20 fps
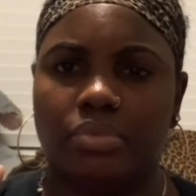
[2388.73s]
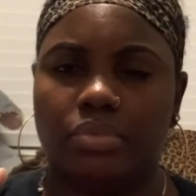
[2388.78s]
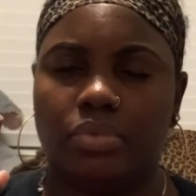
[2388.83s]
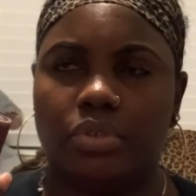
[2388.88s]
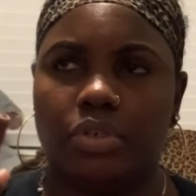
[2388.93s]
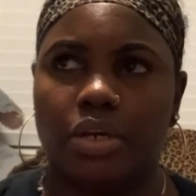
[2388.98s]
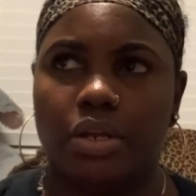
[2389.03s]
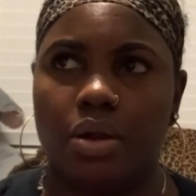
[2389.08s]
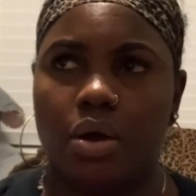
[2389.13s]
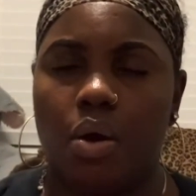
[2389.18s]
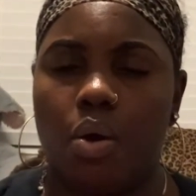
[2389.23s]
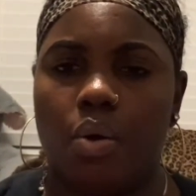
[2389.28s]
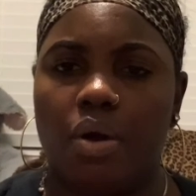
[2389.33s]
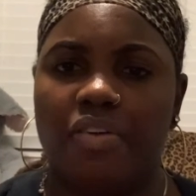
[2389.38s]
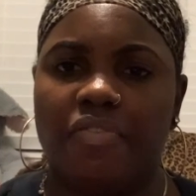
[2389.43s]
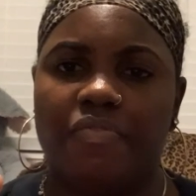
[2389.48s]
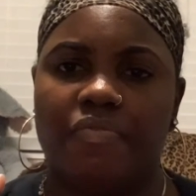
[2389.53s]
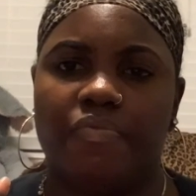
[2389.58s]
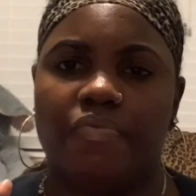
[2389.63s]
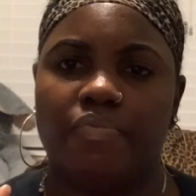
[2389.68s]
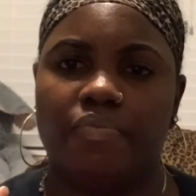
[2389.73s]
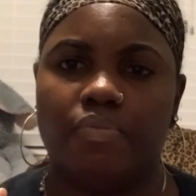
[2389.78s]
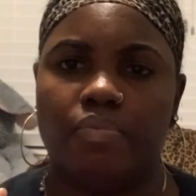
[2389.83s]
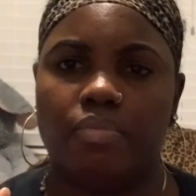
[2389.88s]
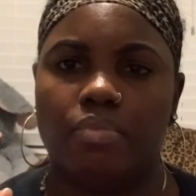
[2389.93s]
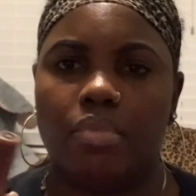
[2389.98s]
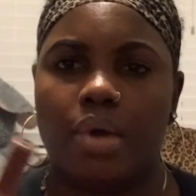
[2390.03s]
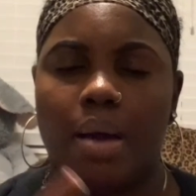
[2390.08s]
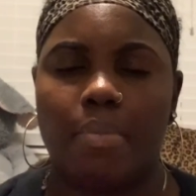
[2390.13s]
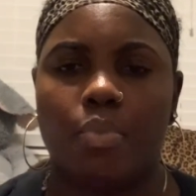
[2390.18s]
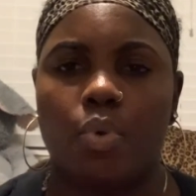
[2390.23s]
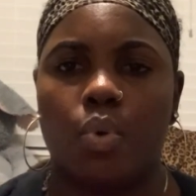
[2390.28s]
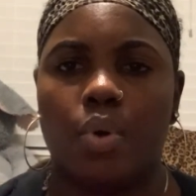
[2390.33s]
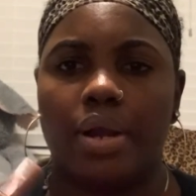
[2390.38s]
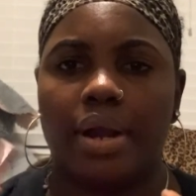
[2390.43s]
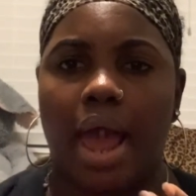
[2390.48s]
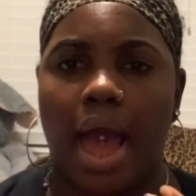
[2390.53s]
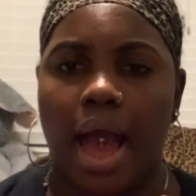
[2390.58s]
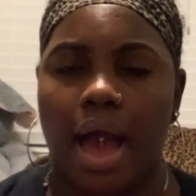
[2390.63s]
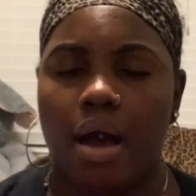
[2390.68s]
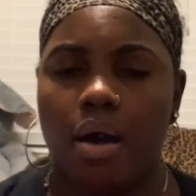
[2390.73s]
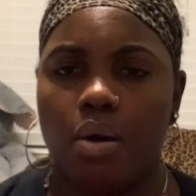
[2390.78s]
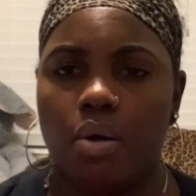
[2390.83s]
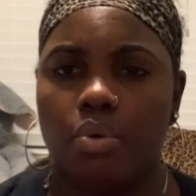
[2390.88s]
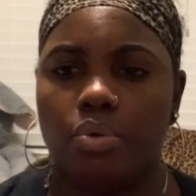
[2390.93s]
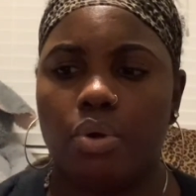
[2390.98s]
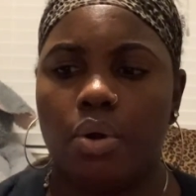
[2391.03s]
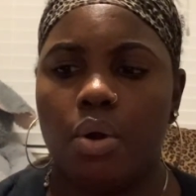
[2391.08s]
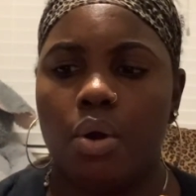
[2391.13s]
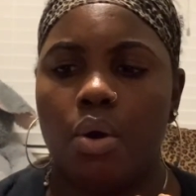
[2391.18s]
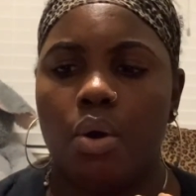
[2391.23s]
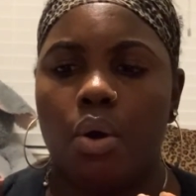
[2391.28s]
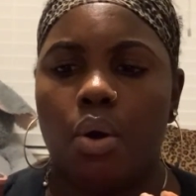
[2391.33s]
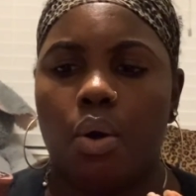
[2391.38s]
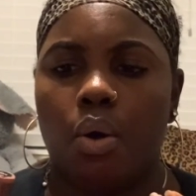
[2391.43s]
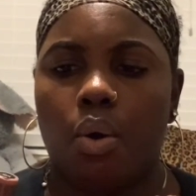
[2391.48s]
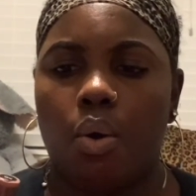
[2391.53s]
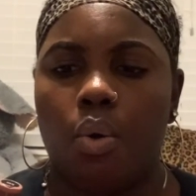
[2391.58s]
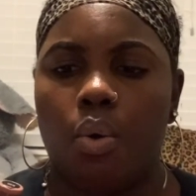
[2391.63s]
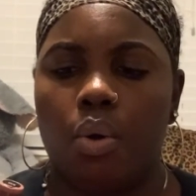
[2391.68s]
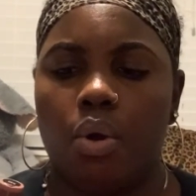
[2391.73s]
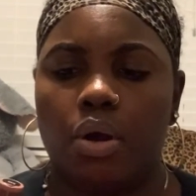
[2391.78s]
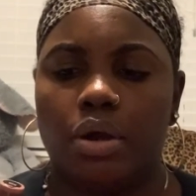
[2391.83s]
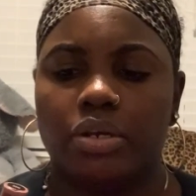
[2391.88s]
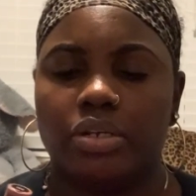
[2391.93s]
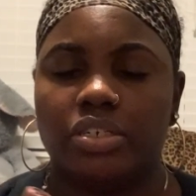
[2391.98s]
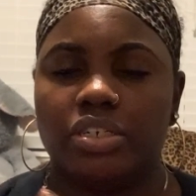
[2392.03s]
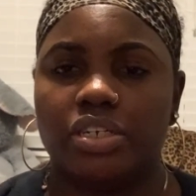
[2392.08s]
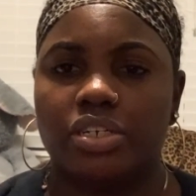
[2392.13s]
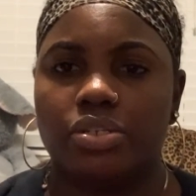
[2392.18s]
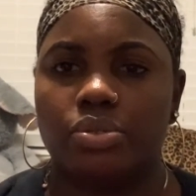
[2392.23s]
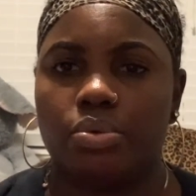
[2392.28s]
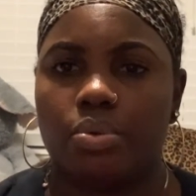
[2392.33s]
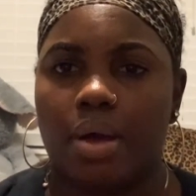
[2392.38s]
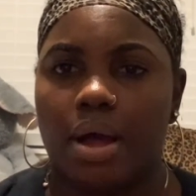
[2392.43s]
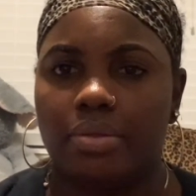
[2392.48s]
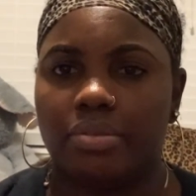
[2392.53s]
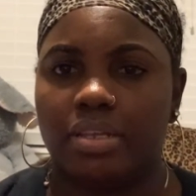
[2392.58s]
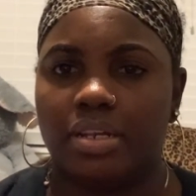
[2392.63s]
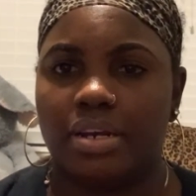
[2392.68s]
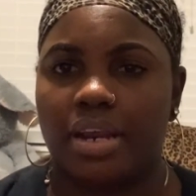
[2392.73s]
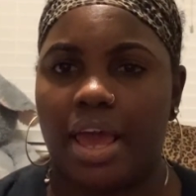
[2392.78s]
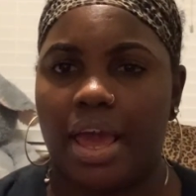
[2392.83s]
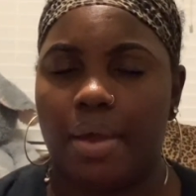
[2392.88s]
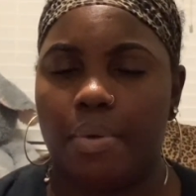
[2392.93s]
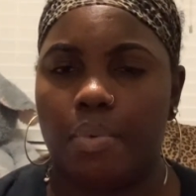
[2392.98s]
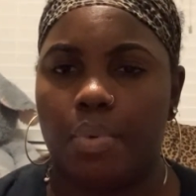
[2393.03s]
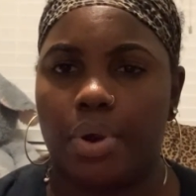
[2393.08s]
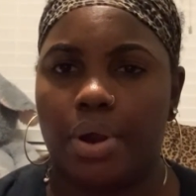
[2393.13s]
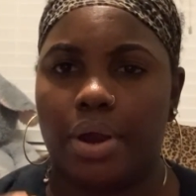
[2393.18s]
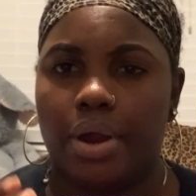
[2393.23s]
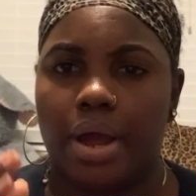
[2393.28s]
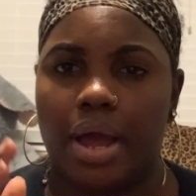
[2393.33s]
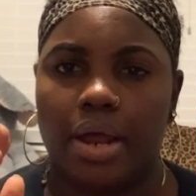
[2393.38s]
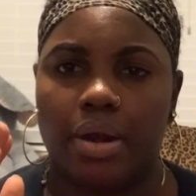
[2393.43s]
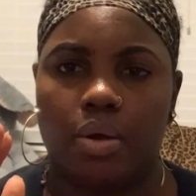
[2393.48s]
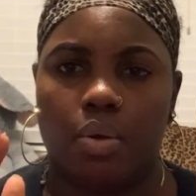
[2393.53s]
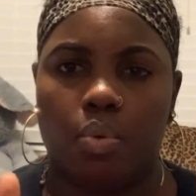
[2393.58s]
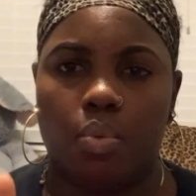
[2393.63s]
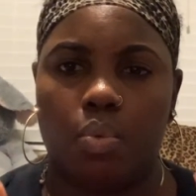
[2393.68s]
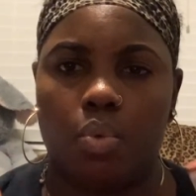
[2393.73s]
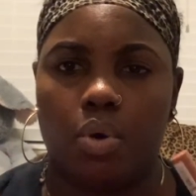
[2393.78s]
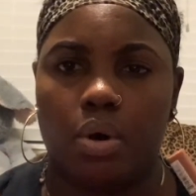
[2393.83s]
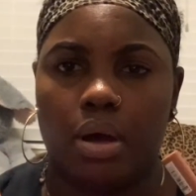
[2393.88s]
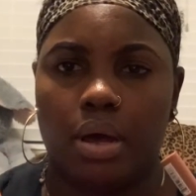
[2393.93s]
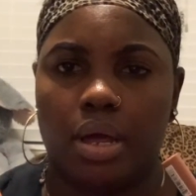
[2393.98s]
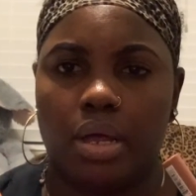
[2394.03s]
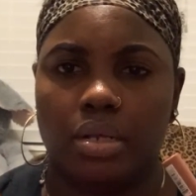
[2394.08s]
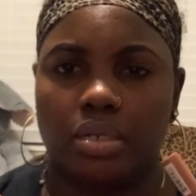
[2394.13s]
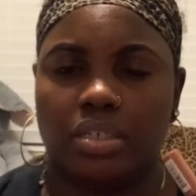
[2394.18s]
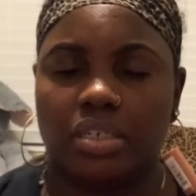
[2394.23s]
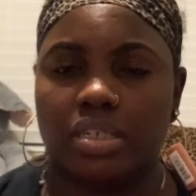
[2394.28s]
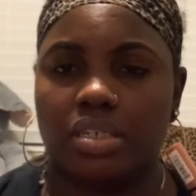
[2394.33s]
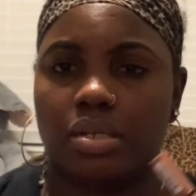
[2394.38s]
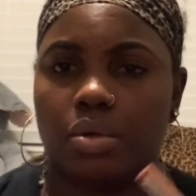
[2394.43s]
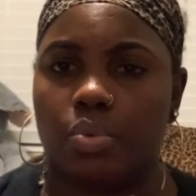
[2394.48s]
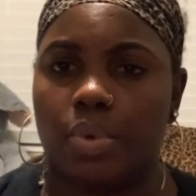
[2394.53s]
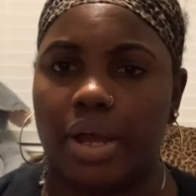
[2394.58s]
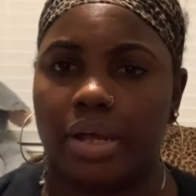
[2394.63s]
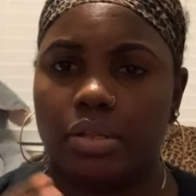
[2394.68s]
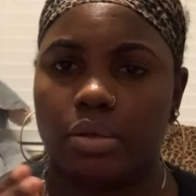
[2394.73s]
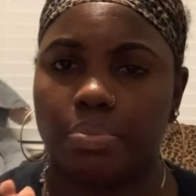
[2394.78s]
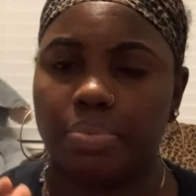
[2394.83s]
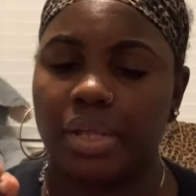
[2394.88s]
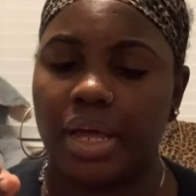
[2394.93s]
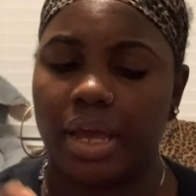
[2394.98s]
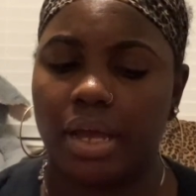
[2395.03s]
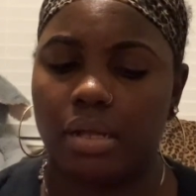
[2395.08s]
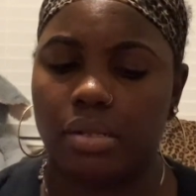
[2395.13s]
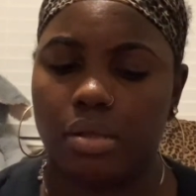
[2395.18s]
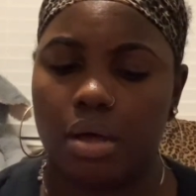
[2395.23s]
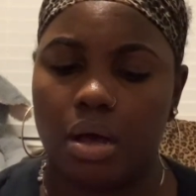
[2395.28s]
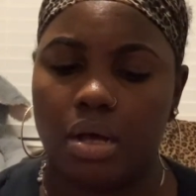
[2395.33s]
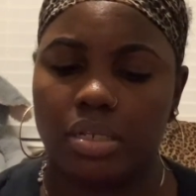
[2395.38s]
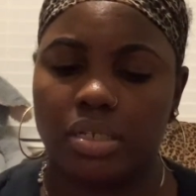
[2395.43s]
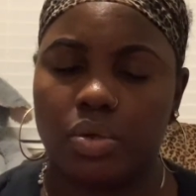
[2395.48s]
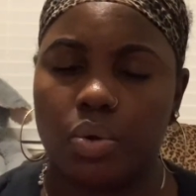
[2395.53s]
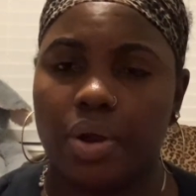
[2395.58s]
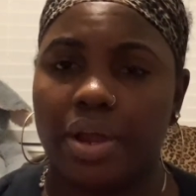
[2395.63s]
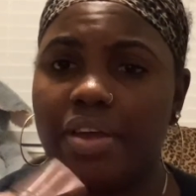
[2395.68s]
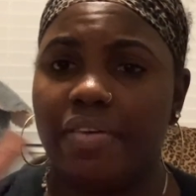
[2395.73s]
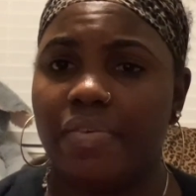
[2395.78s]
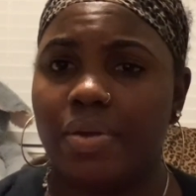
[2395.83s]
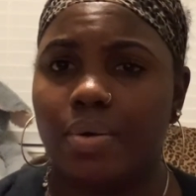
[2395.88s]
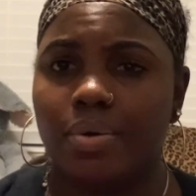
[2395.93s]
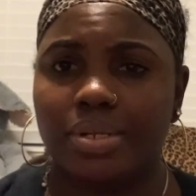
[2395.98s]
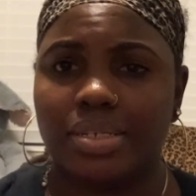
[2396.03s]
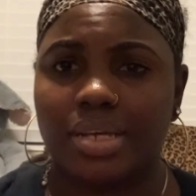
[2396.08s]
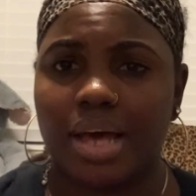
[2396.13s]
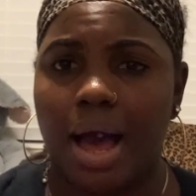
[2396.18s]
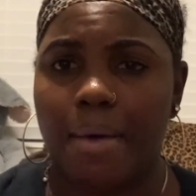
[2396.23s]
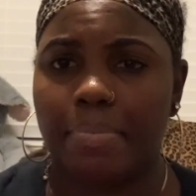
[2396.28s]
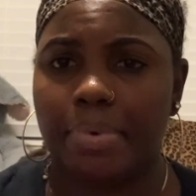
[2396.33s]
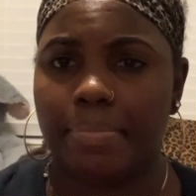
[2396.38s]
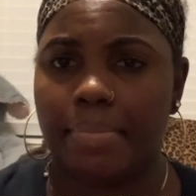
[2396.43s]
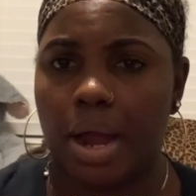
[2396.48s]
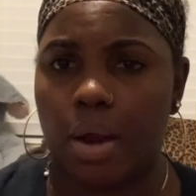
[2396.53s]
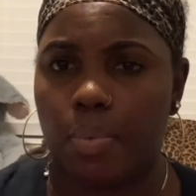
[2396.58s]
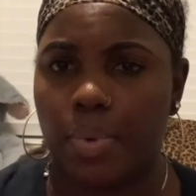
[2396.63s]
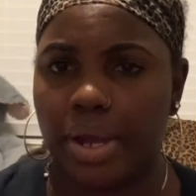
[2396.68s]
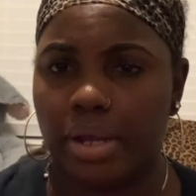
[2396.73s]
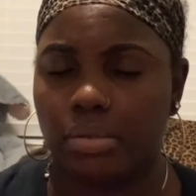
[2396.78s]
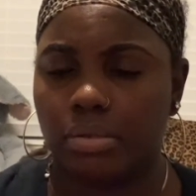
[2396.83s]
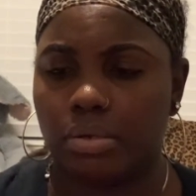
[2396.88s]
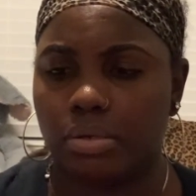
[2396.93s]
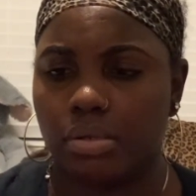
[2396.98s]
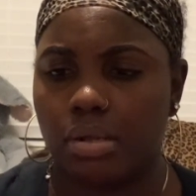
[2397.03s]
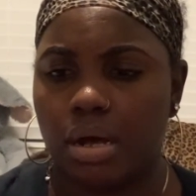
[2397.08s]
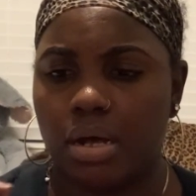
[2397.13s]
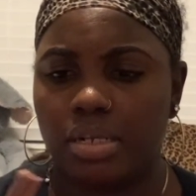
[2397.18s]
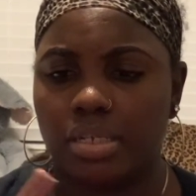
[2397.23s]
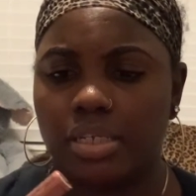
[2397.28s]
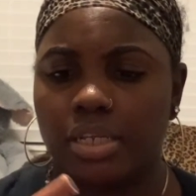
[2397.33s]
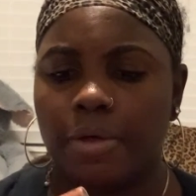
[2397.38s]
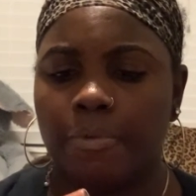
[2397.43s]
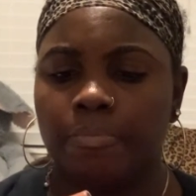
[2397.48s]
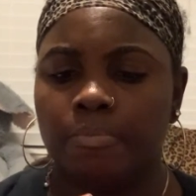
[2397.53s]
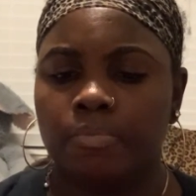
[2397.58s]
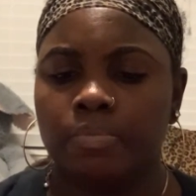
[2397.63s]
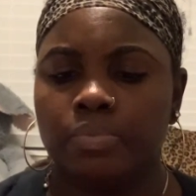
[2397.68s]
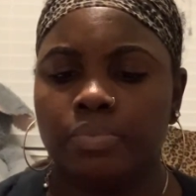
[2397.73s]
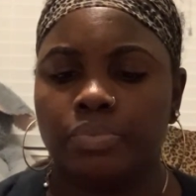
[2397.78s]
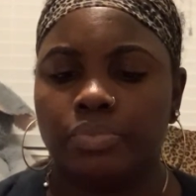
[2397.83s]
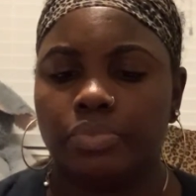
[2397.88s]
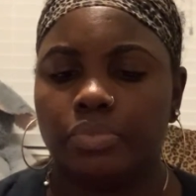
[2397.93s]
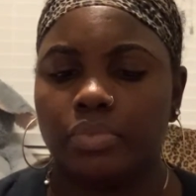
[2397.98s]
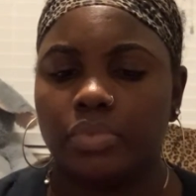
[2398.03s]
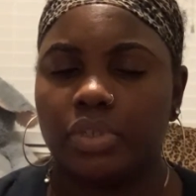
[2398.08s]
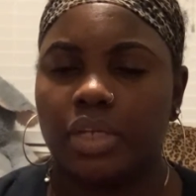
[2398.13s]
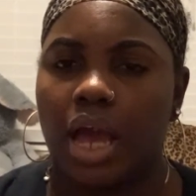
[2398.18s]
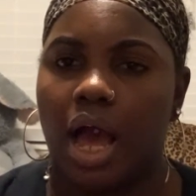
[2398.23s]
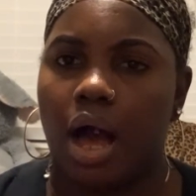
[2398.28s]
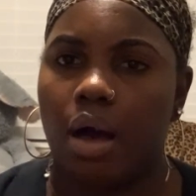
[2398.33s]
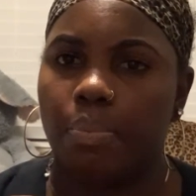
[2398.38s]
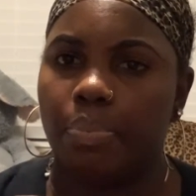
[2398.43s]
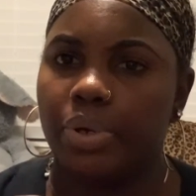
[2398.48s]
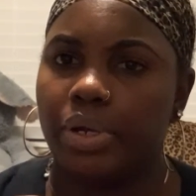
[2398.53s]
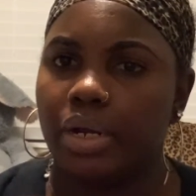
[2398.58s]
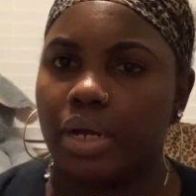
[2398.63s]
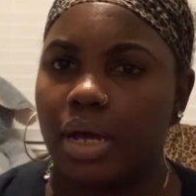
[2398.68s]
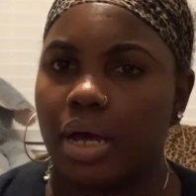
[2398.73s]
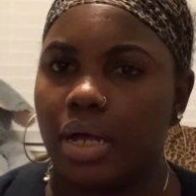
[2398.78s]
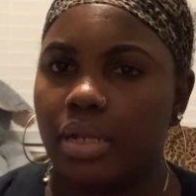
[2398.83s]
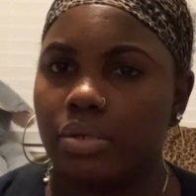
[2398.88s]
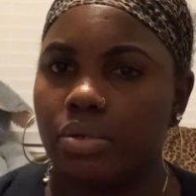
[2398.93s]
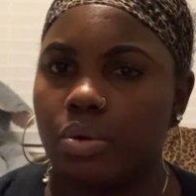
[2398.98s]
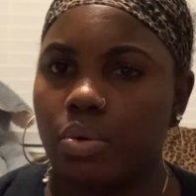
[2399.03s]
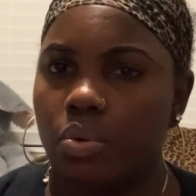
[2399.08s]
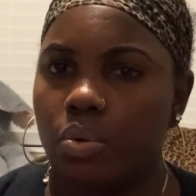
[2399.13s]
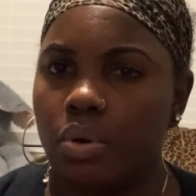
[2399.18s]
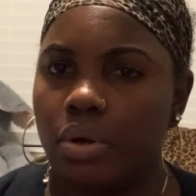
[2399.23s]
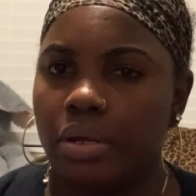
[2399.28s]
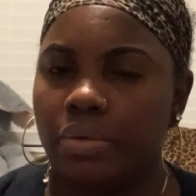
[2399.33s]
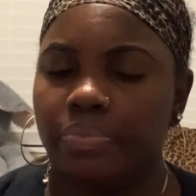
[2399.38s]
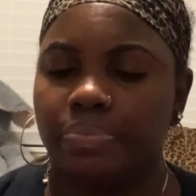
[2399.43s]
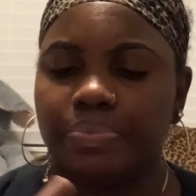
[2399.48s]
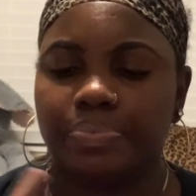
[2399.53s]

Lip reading: you know, if I'm going out or just throughout the day where I don't want just a regular plain gloss, or even on top of my regular gloss, I'll put a color on,